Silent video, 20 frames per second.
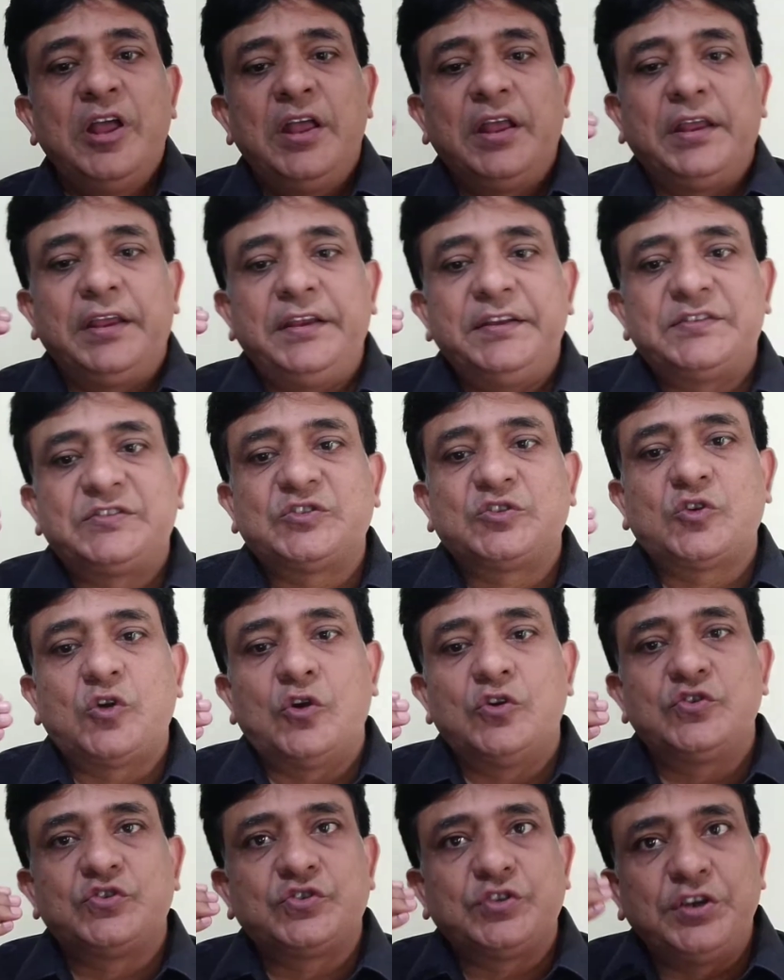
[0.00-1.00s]
is
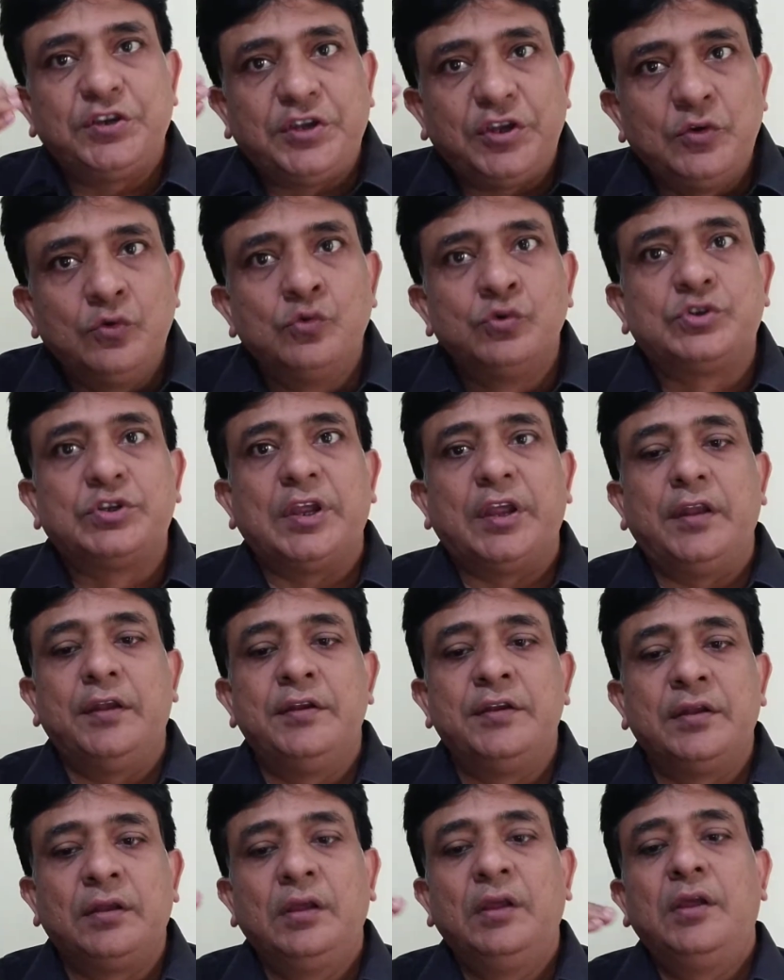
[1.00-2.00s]

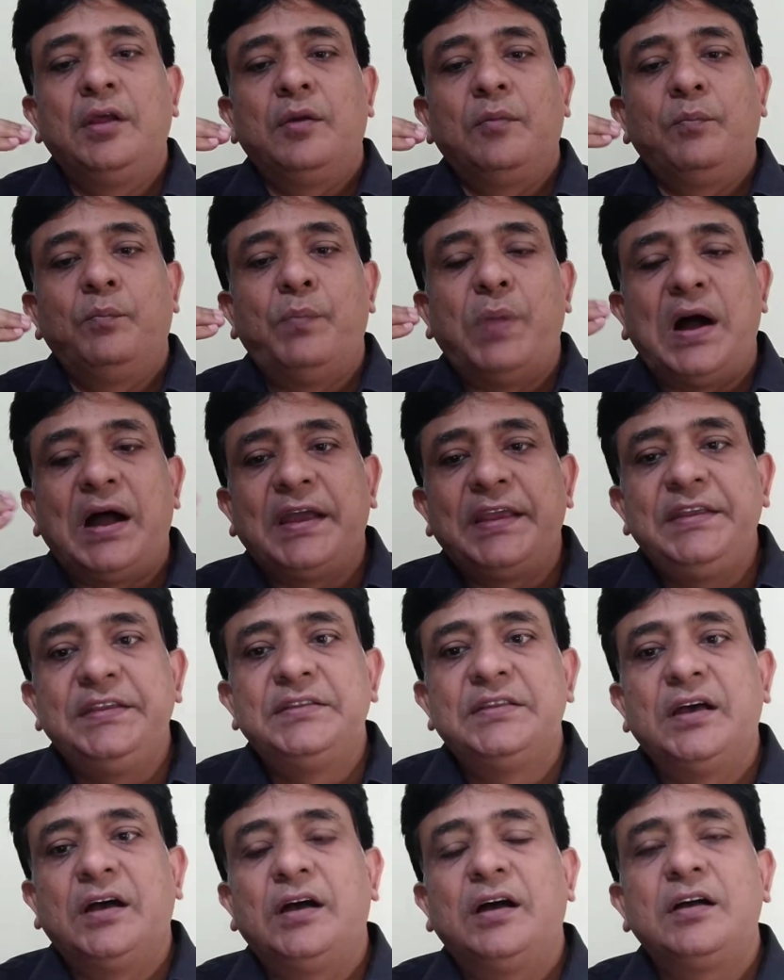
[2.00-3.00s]
constituted by
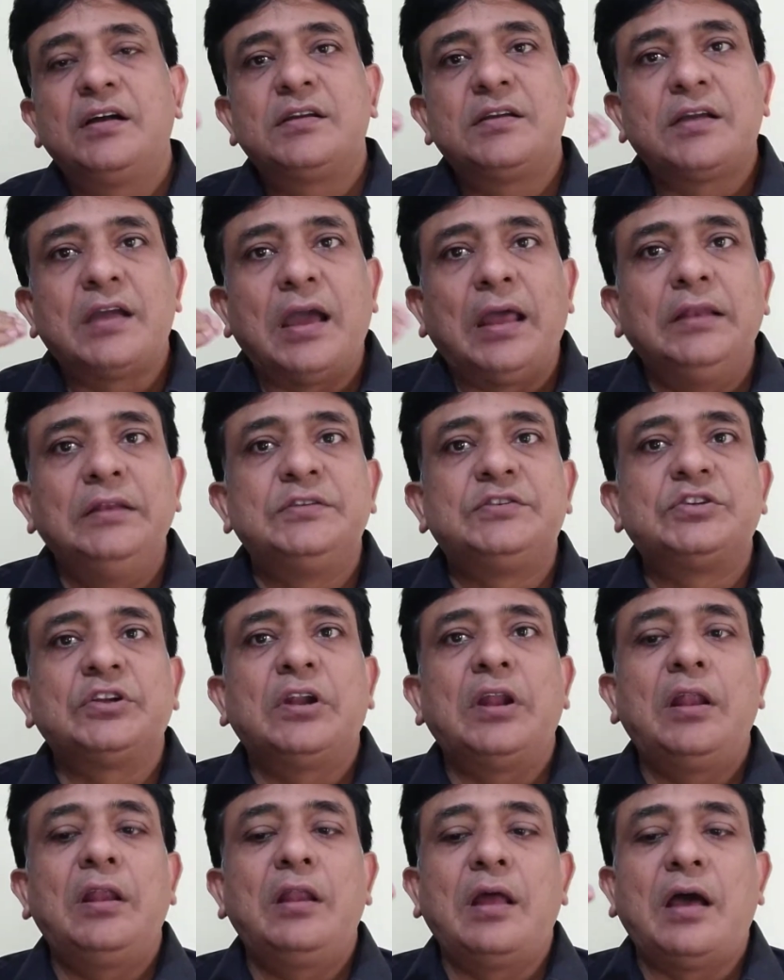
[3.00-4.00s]
the
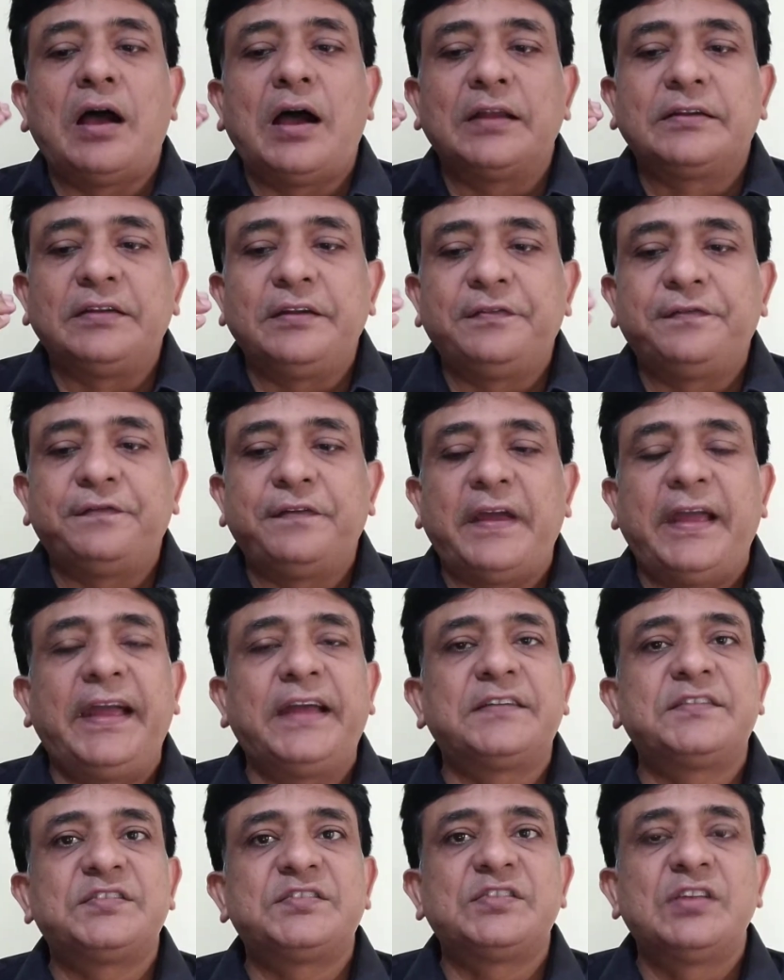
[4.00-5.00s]
cultural
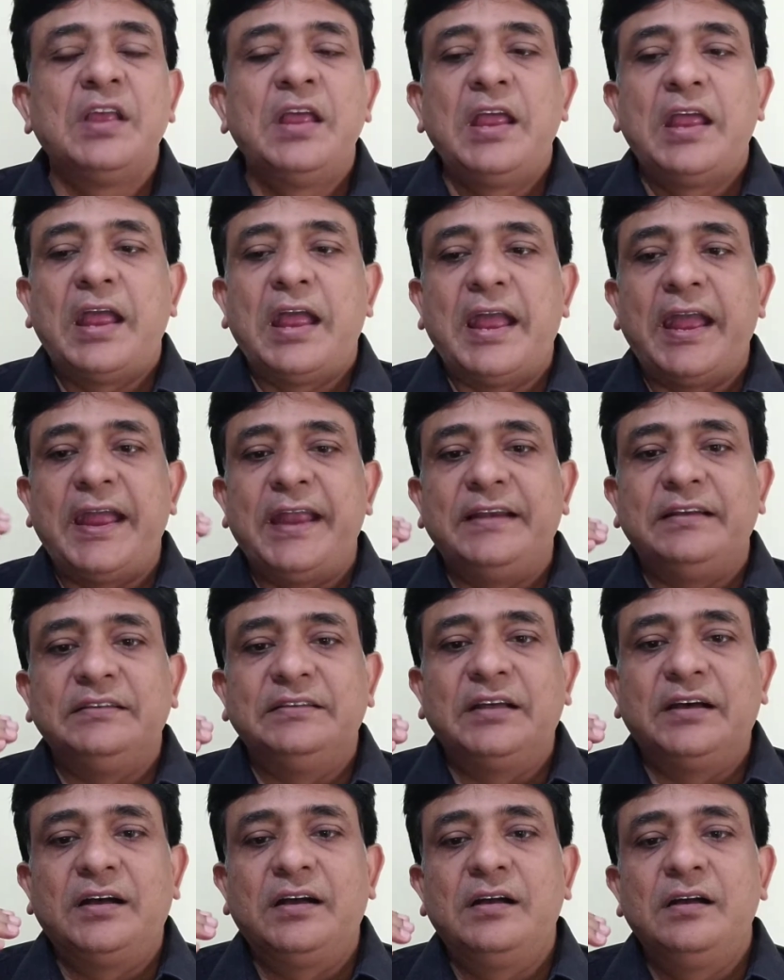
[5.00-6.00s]
artifacts, and
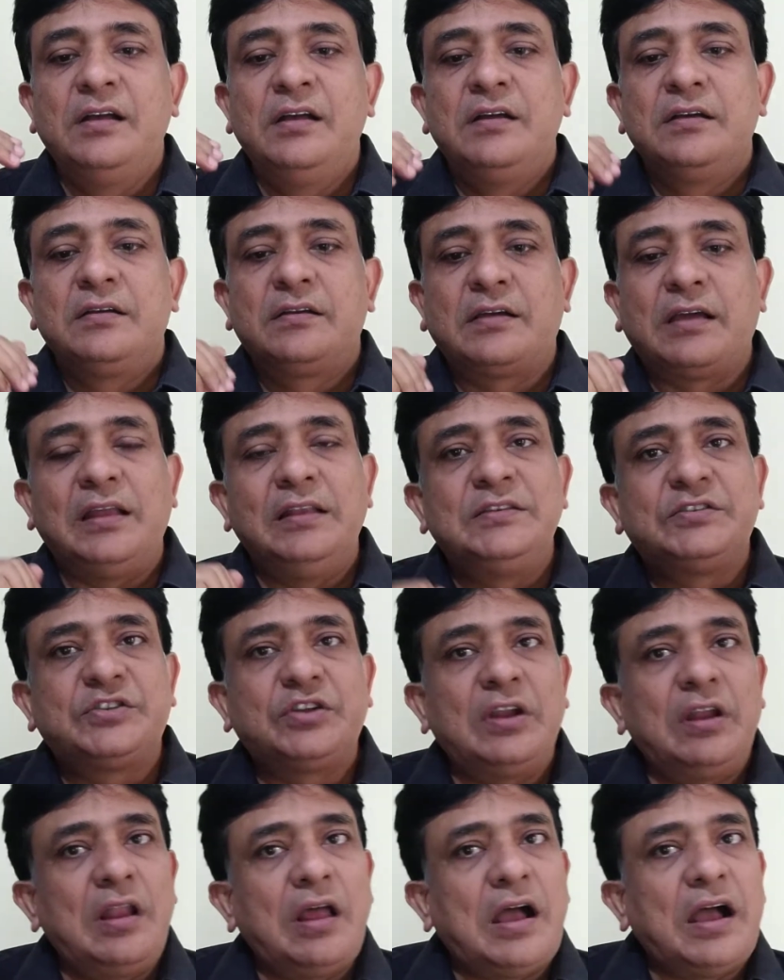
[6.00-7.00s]
the
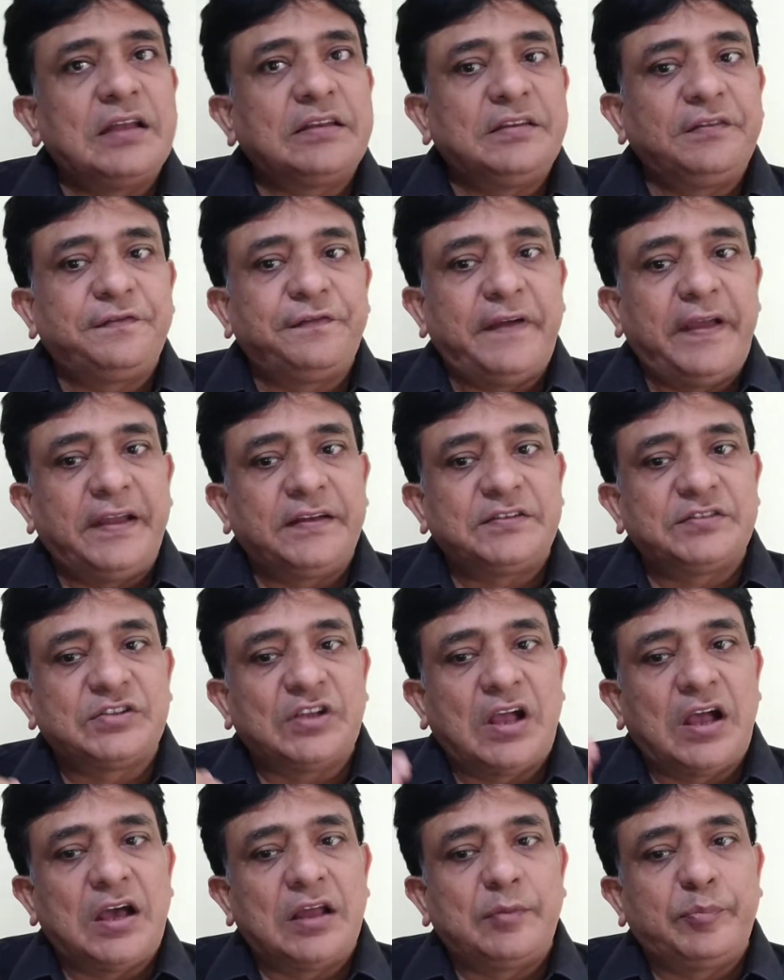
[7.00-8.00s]
cultural
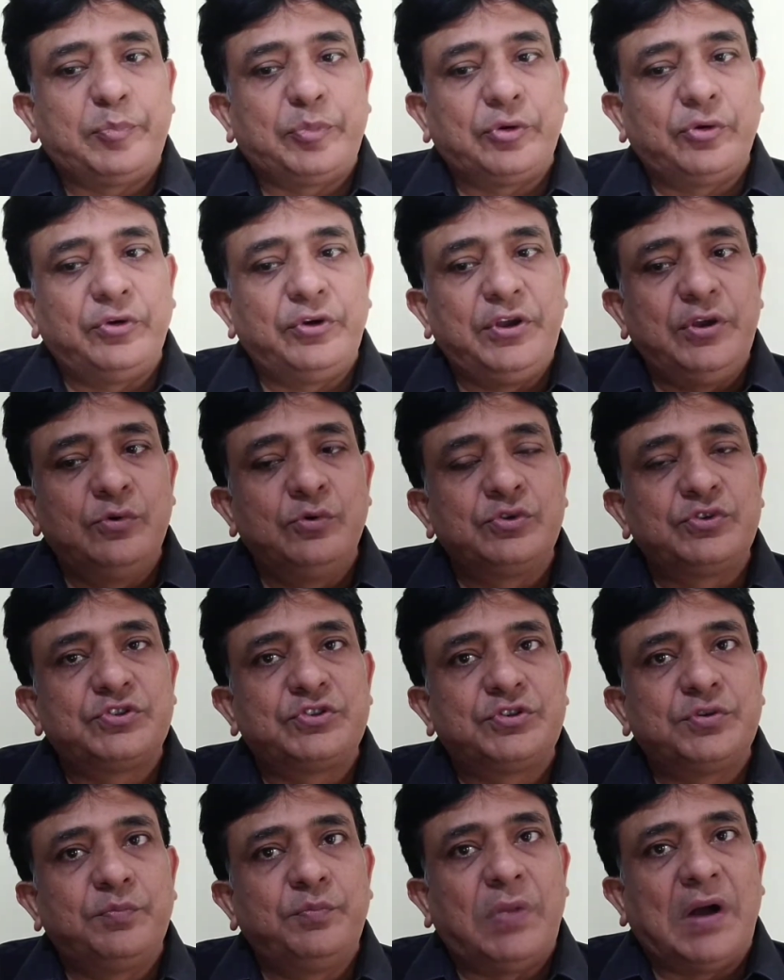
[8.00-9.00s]
artifacts are
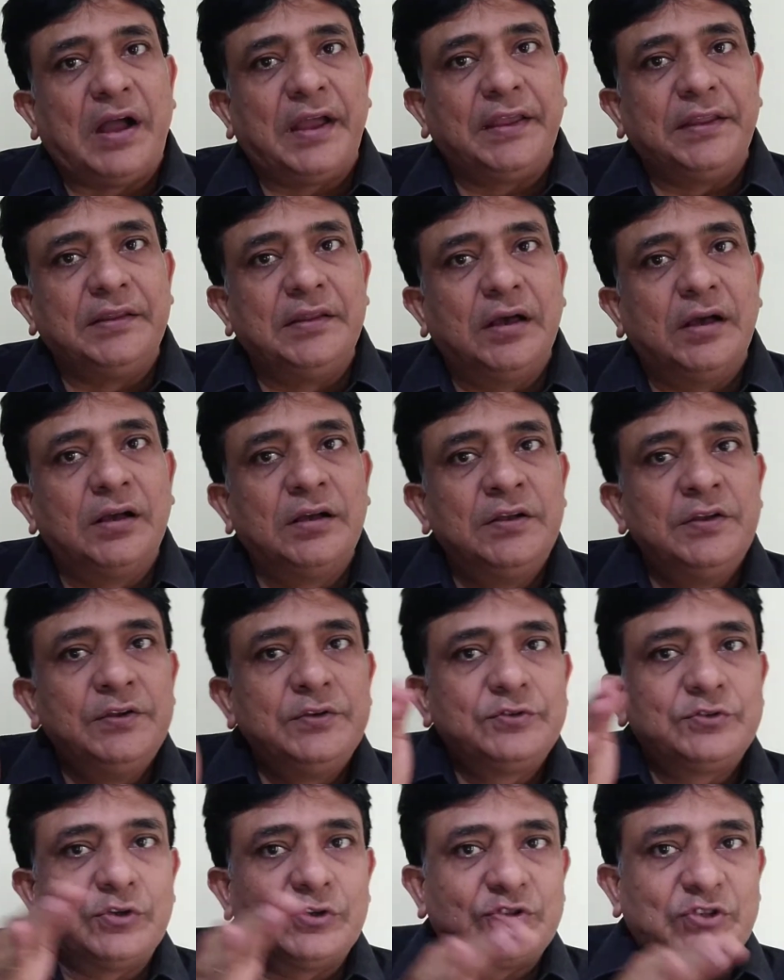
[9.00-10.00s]
produced by the
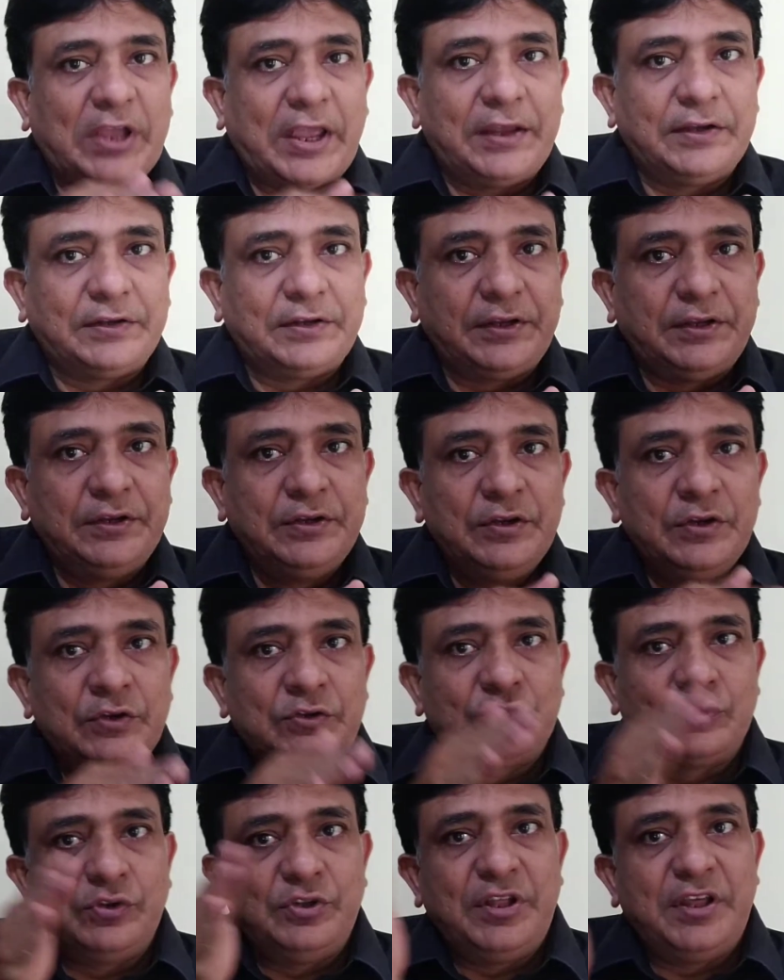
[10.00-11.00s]
society.
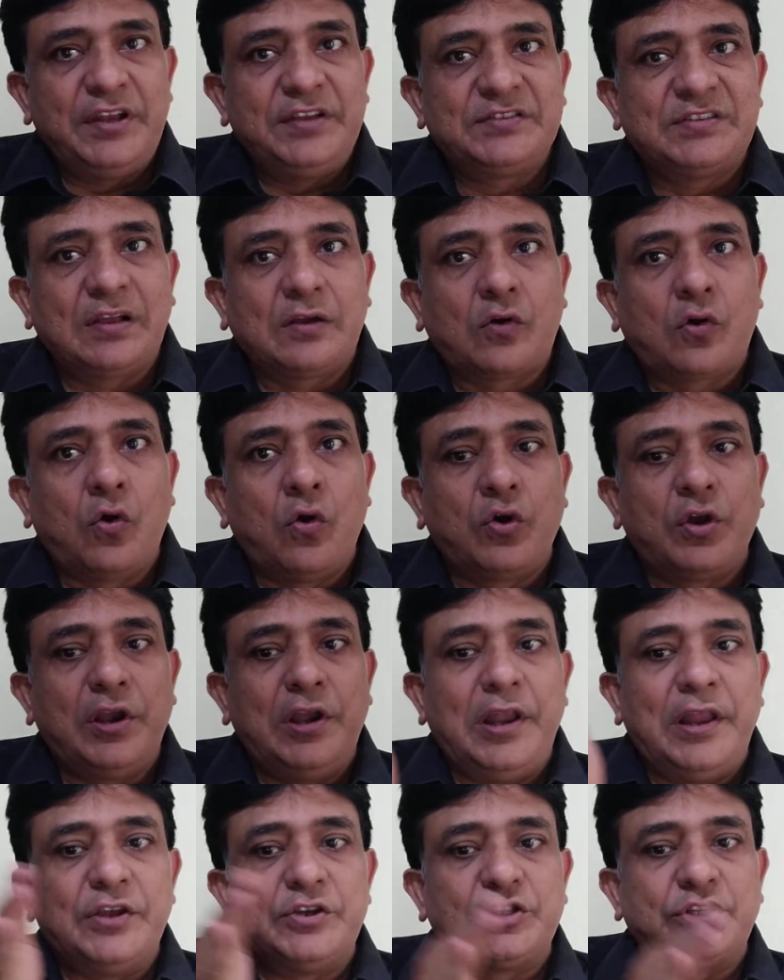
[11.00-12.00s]
So there is a
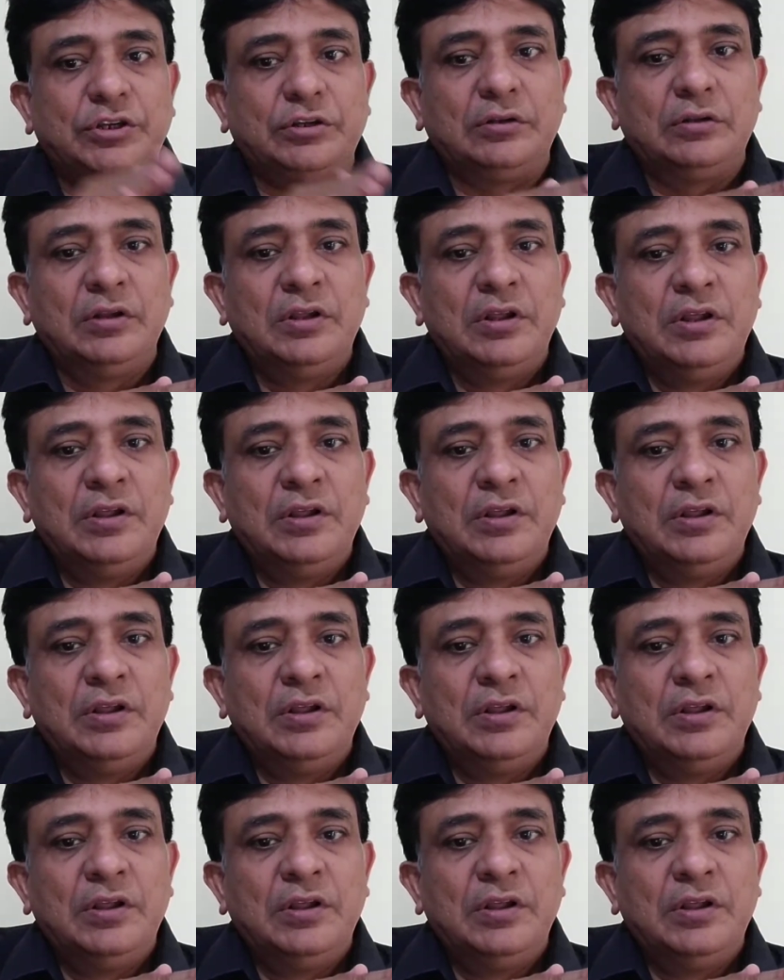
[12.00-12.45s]
correlation.